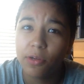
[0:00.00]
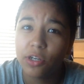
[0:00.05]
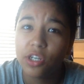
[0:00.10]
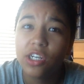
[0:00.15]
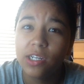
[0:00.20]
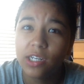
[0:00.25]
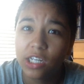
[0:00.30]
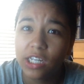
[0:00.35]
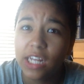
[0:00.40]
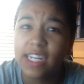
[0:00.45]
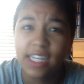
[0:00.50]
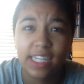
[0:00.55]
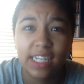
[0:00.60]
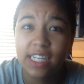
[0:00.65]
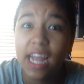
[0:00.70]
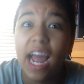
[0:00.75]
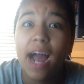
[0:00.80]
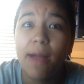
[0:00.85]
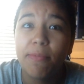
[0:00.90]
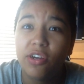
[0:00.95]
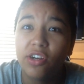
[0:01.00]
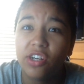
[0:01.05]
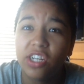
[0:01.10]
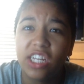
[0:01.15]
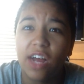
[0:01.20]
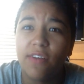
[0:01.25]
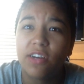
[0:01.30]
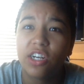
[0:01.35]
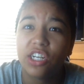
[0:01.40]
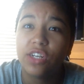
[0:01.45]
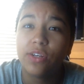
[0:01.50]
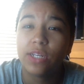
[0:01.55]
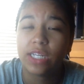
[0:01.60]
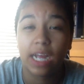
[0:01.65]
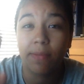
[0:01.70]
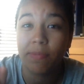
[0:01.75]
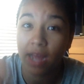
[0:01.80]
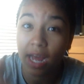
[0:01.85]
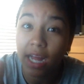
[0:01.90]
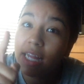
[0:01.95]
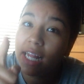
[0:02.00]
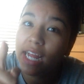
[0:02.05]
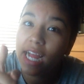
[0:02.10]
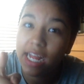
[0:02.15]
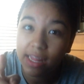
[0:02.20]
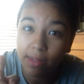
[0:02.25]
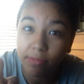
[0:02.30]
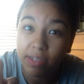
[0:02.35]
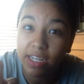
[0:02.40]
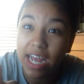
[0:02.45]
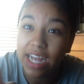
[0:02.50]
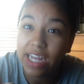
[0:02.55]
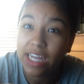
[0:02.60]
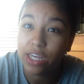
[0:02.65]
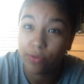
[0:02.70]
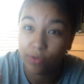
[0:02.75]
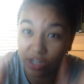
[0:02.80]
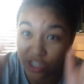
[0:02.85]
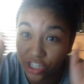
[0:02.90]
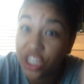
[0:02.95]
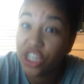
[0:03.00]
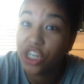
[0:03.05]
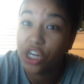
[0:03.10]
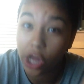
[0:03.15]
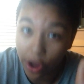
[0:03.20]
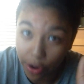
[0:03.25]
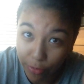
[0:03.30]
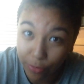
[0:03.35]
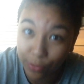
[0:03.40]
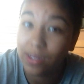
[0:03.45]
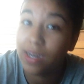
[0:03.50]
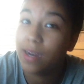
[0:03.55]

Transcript: She like stabbed herself because she was like, I'm not letting them take you because she knows.